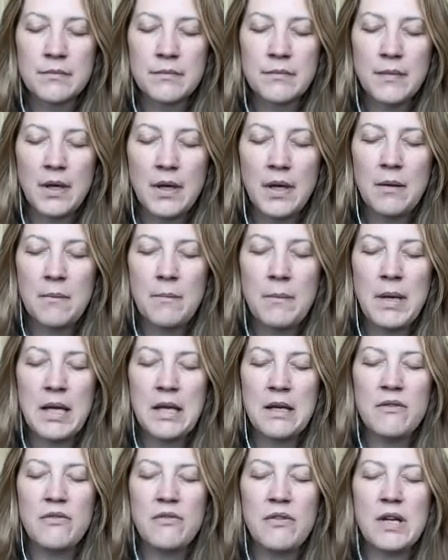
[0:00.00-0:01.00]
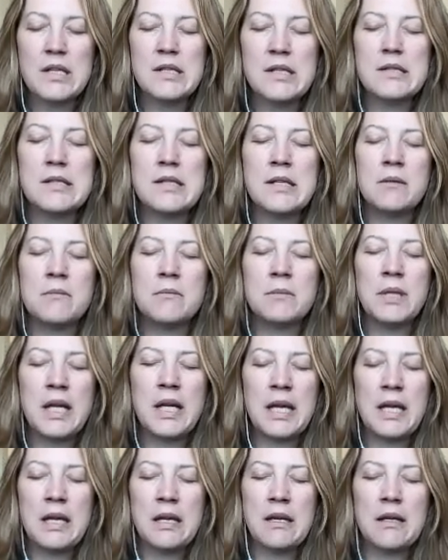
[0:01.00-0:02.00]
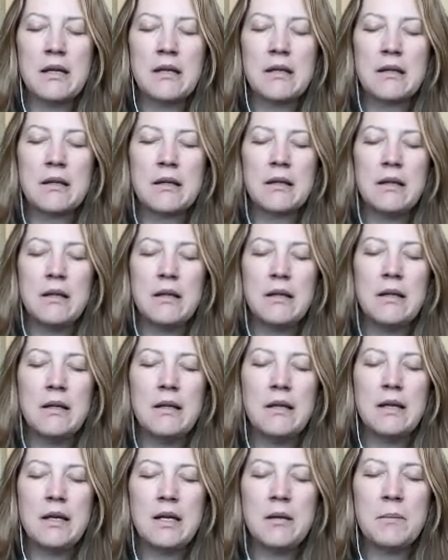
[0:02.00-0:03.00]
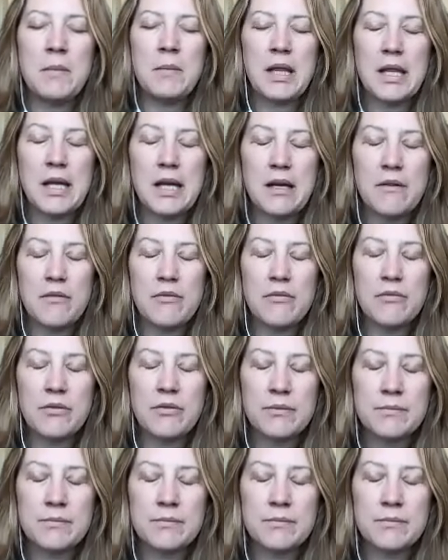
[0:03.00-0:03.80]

I am manifesting blank in my life.